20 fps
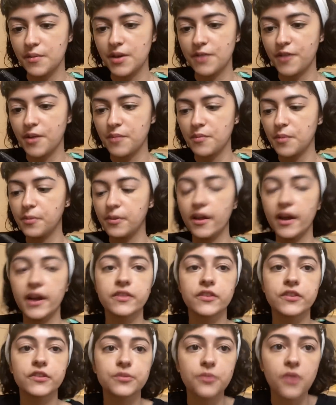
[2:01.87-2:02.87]
If I'm
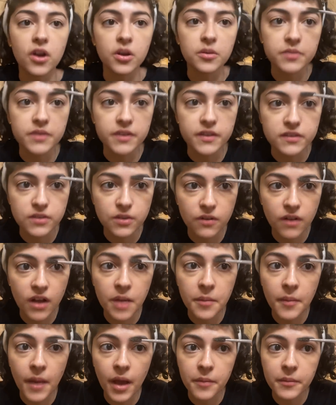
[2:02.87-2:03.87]
applying this wrong, please don't
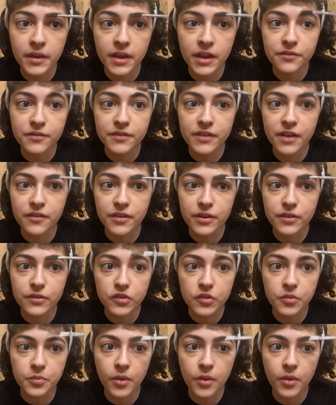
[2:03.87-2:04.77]
come at me. I've never used this